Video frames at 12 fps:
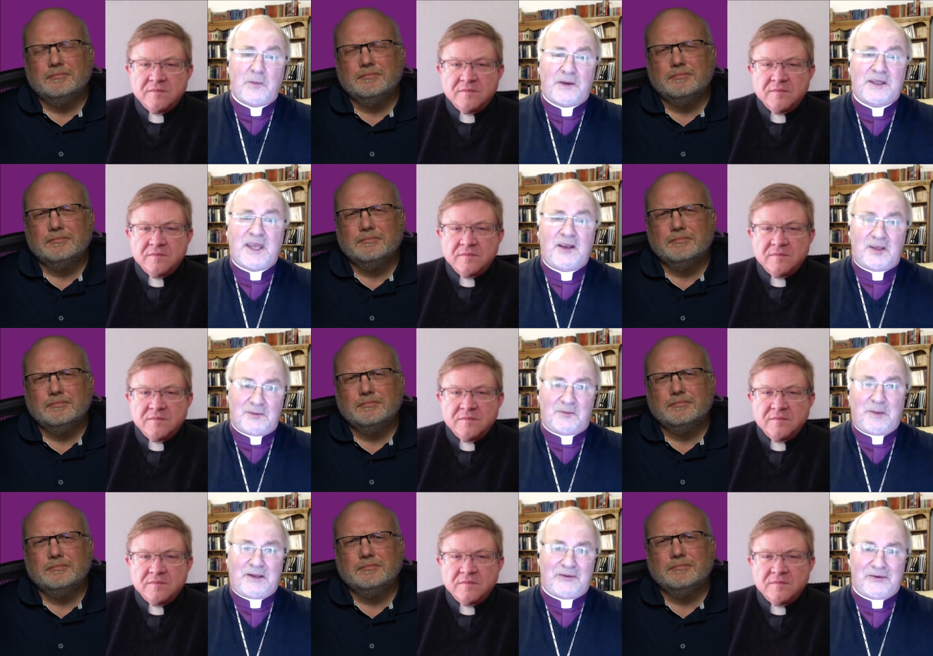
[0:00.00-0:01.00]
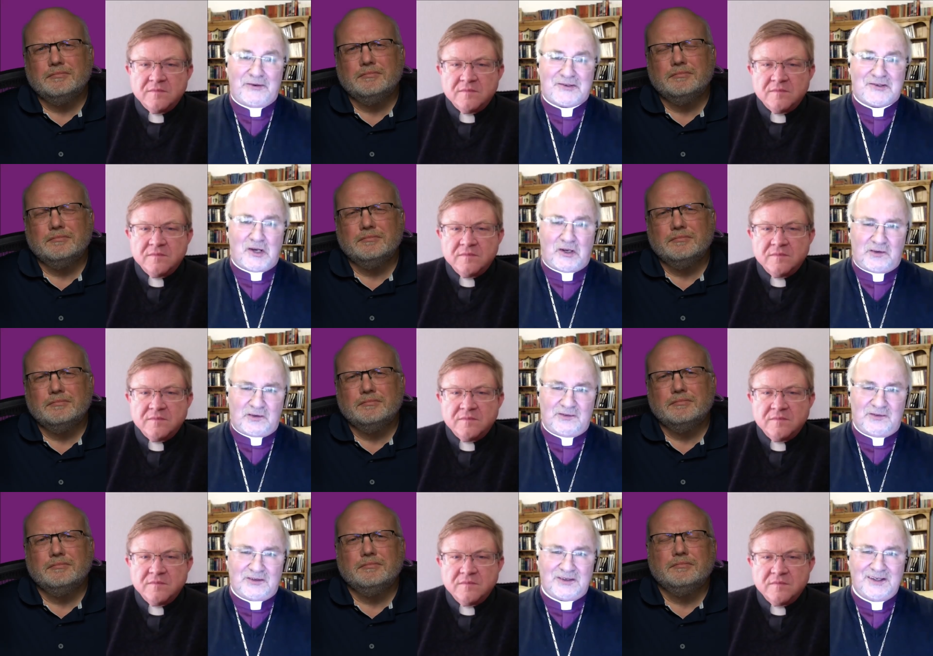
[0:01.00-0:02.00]
Speaker 1: this is where the kingdom is bigger than the
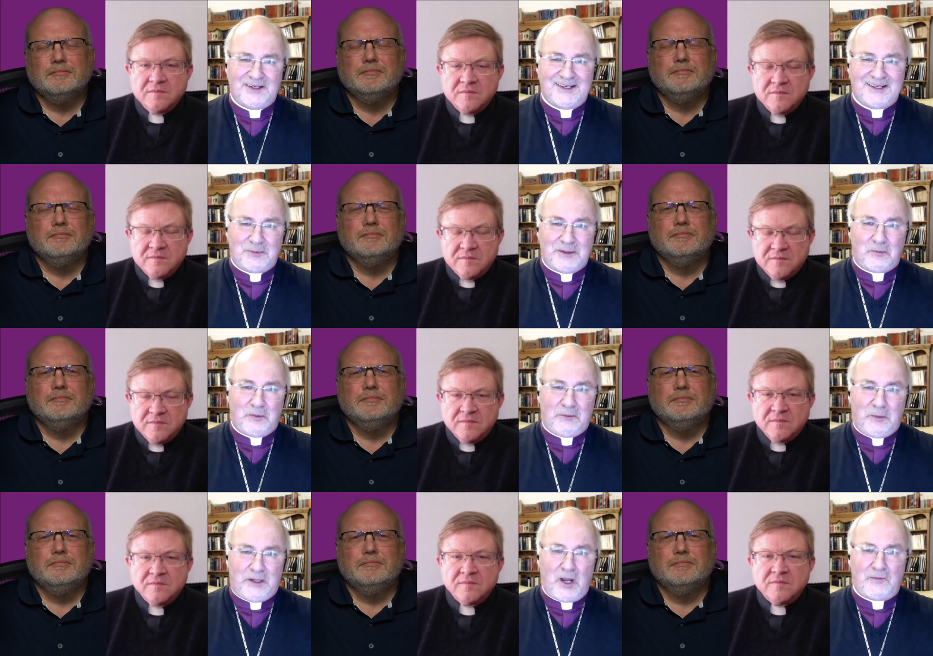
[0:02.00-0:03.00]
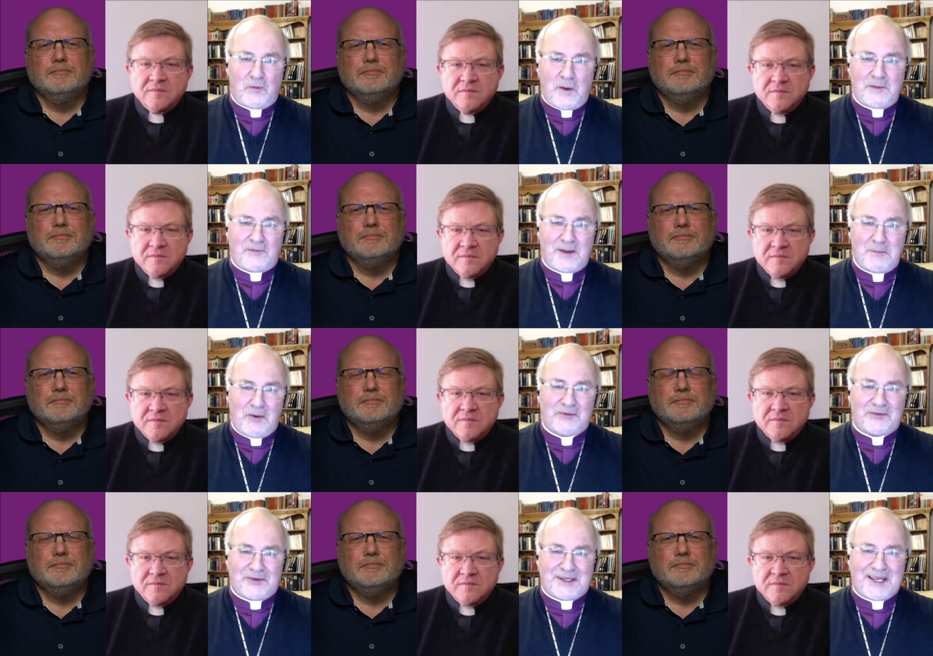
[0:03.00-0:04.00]
church, isn't it? We, we, we go for where we find
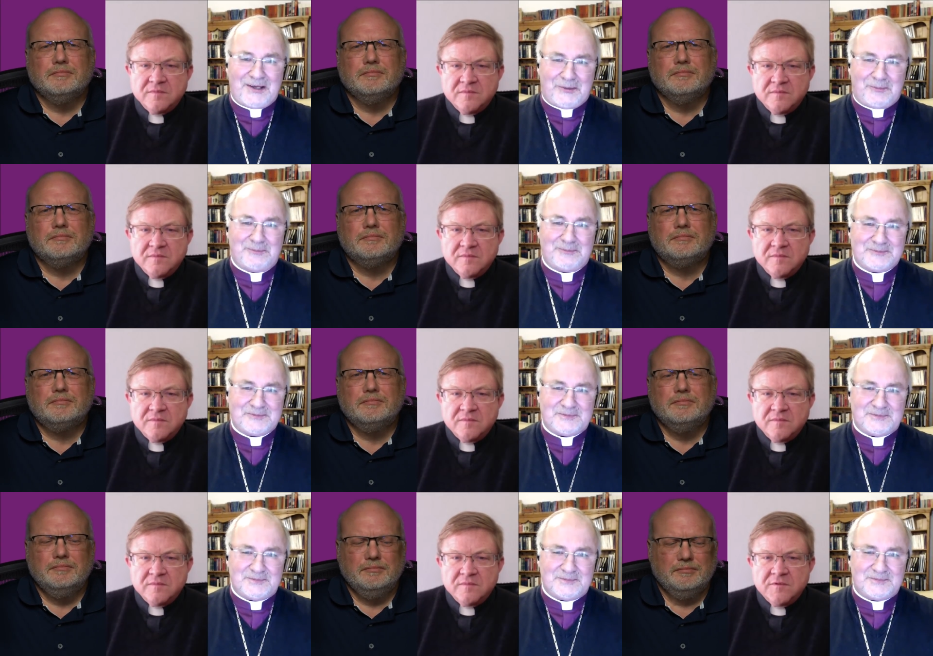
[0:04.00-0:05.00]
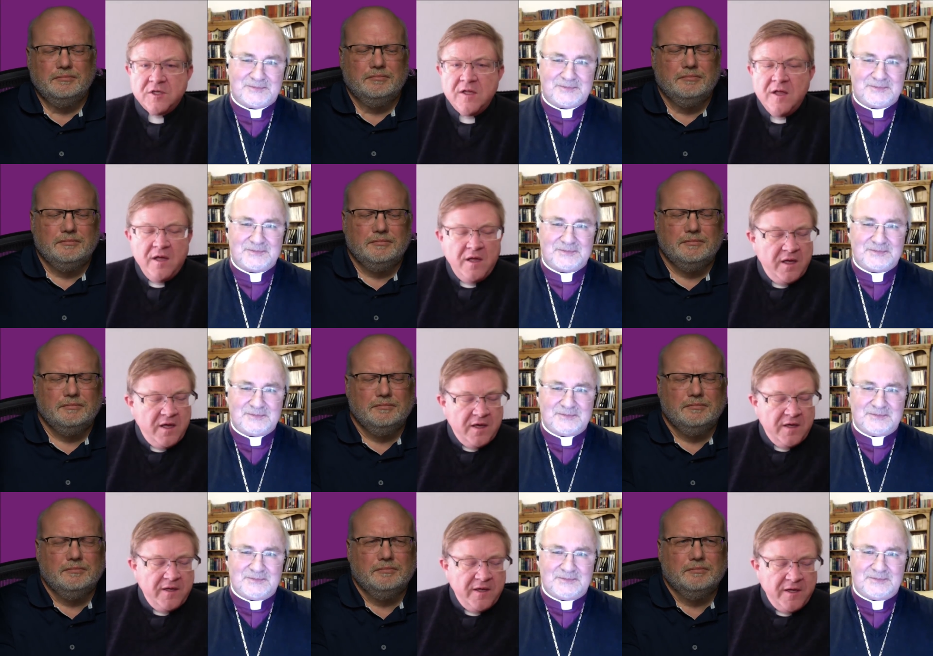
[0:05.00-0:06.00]
most of the kingdom.
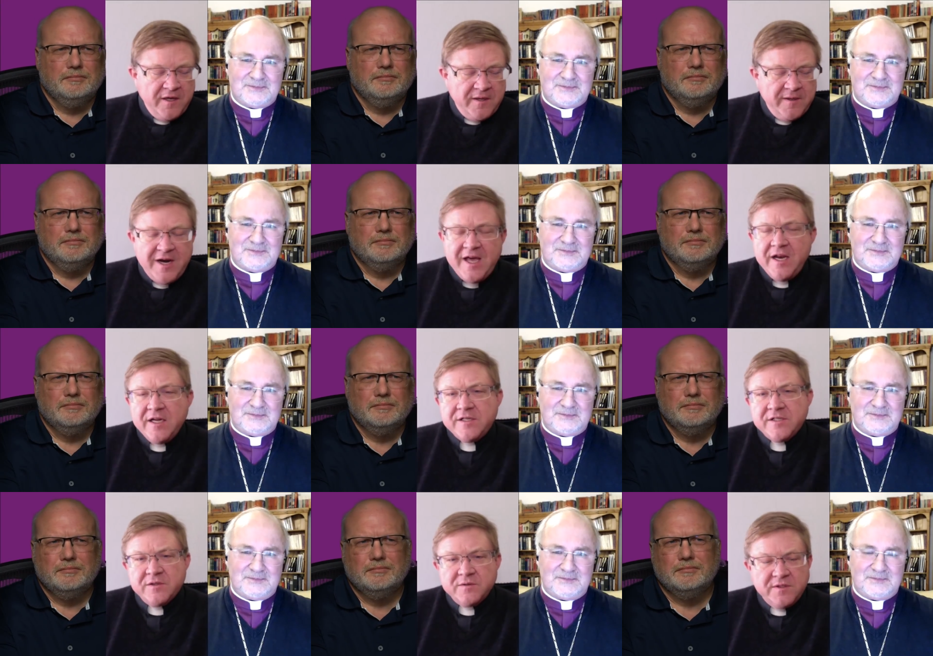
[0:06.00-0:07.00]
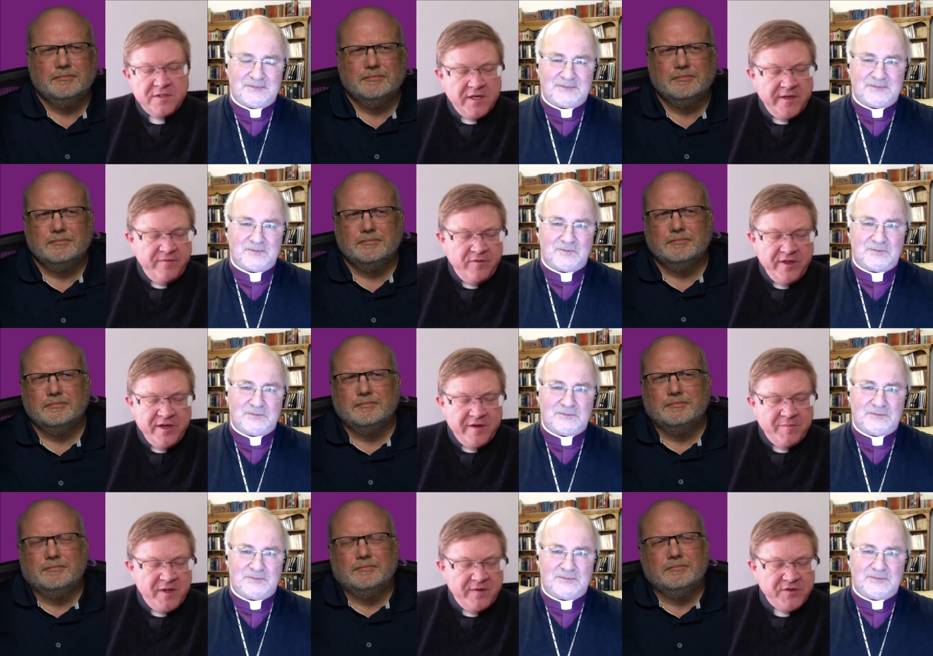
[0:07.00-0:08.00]
Speaker 2: Uh, an anecdote, I think I
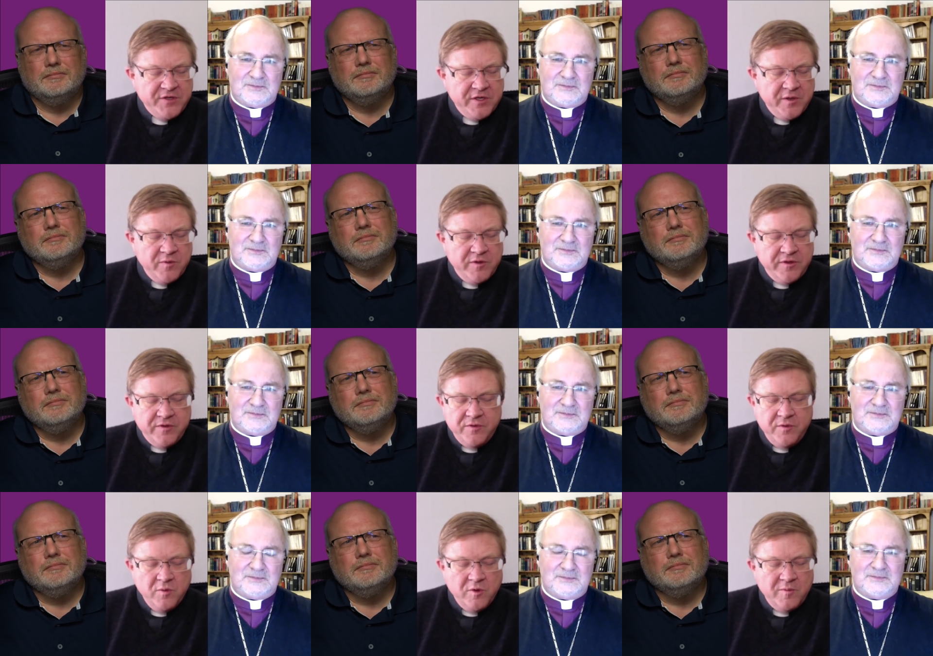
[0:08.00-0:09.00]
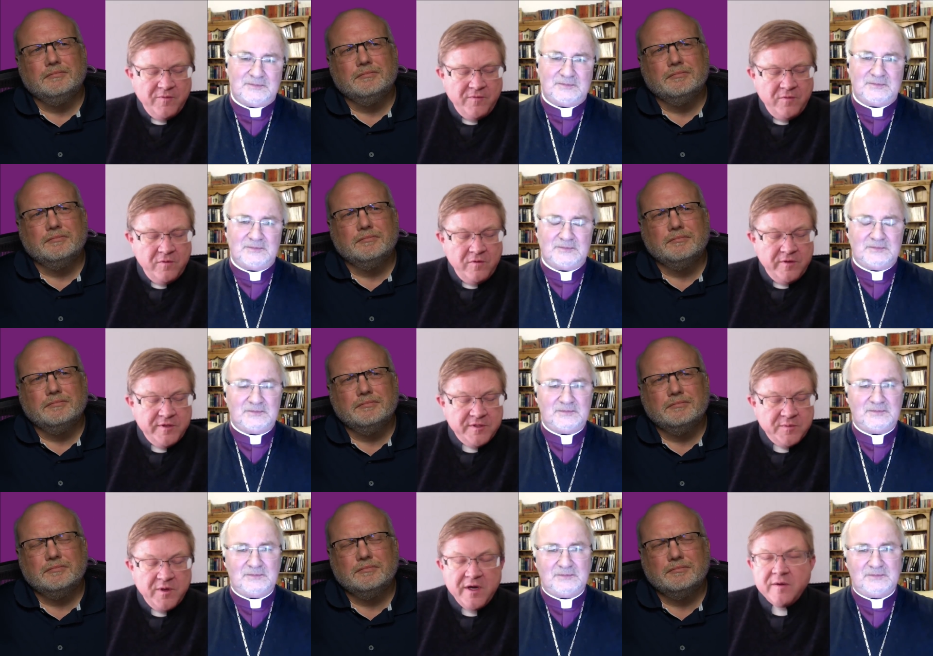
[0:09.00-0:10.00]
may have shared it with you all before is
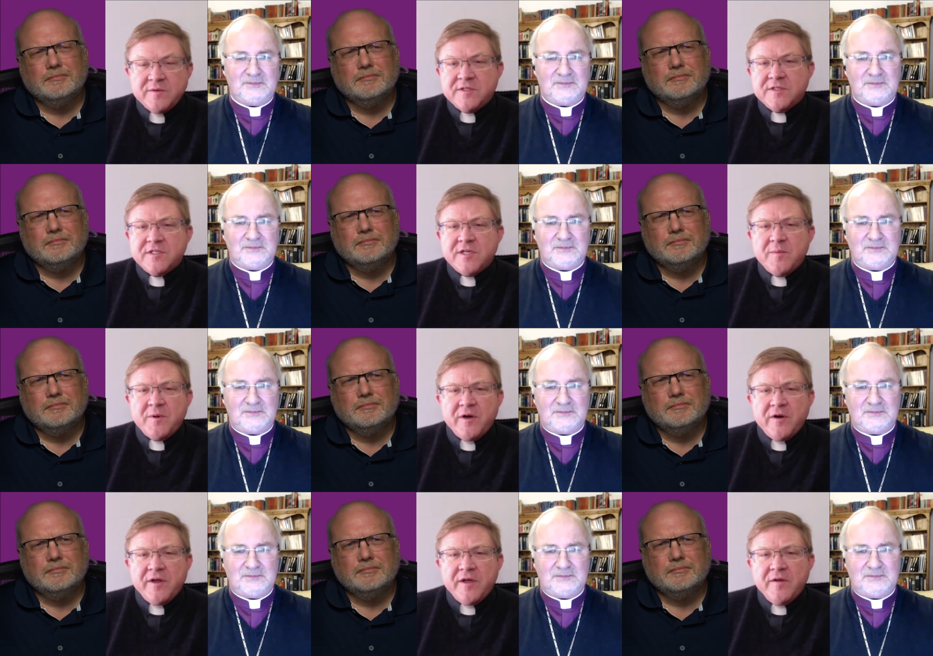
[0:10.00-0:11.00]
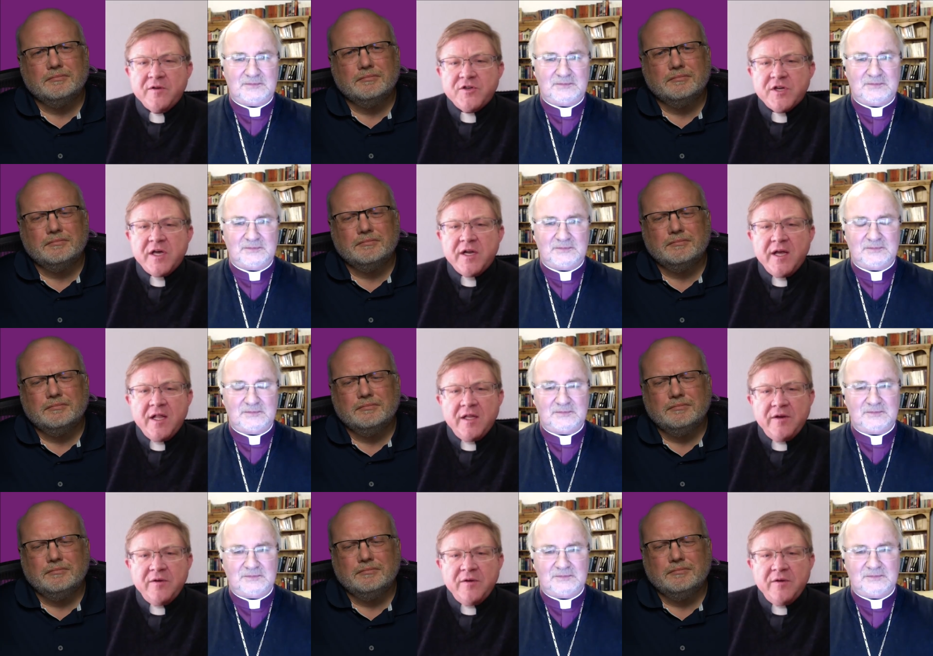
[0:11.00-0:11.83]
when I was in seminary, John Allen,